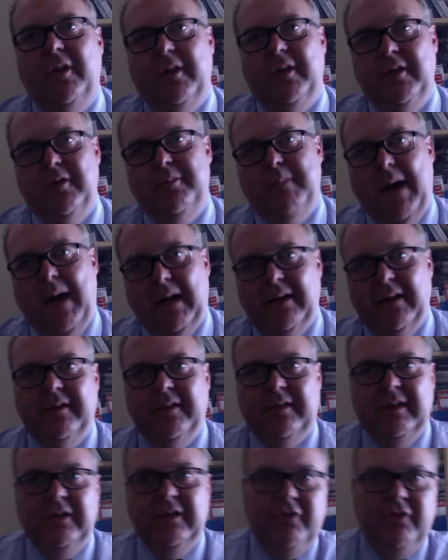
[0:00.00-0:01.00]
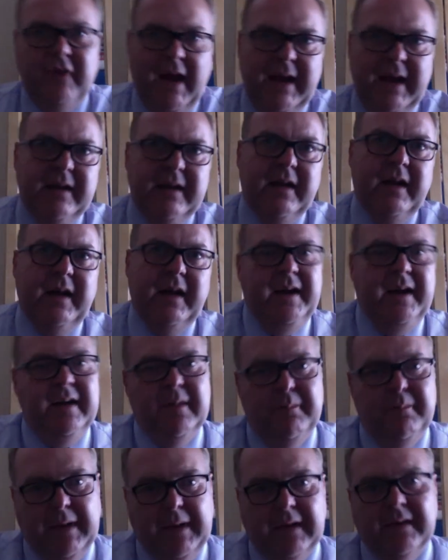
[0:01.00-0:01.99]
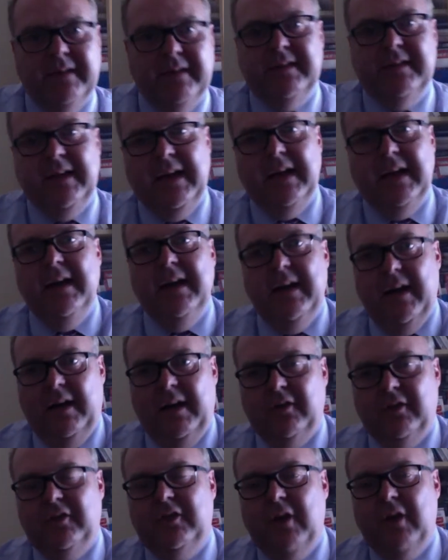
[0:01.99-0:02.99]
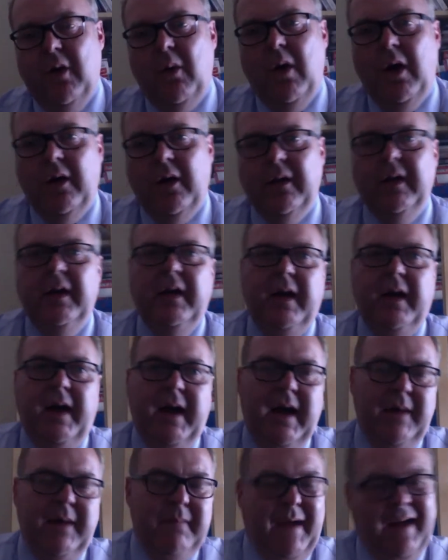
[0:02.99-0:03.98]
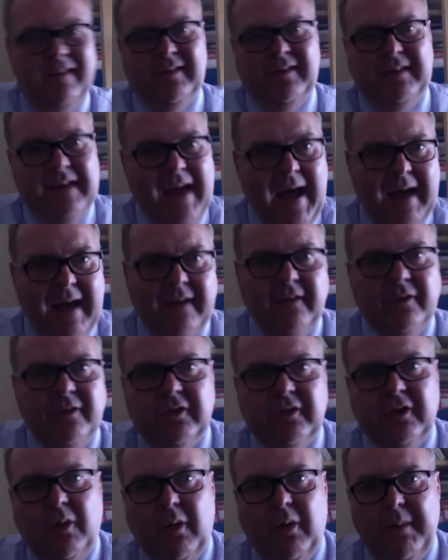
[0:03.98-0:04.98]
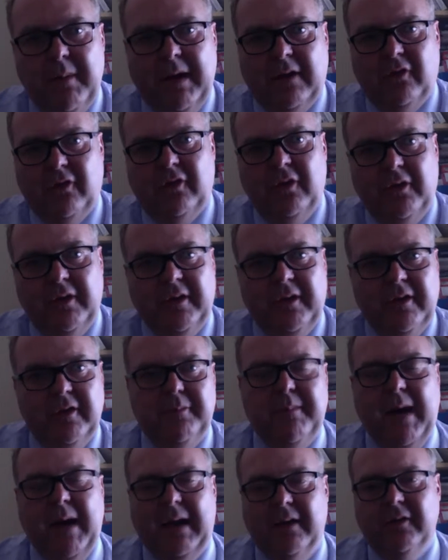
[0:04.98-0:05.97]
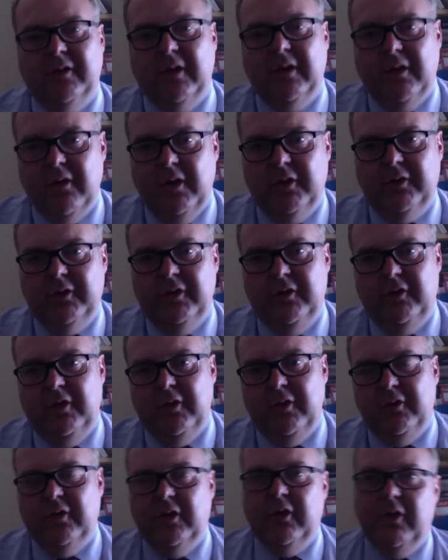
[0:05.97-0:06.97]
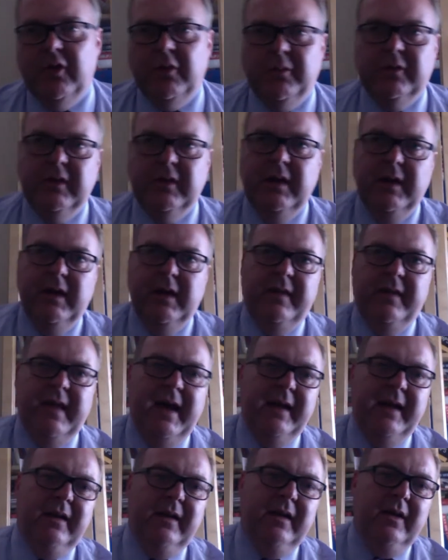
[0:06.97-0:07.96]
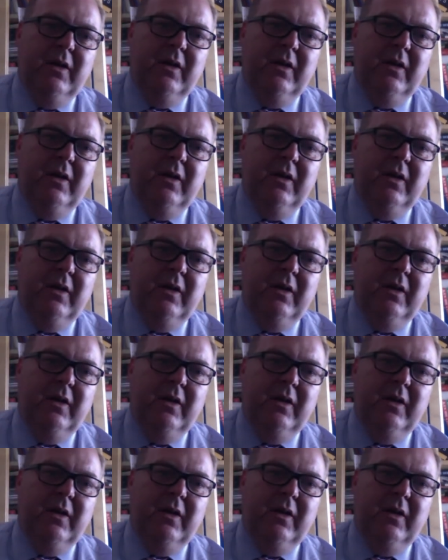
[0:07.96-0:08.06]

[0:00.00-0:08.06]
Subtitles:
that there's balance in gender, in ability, and so on, SEN and so on, make sure that there's balance across the tutor groups, then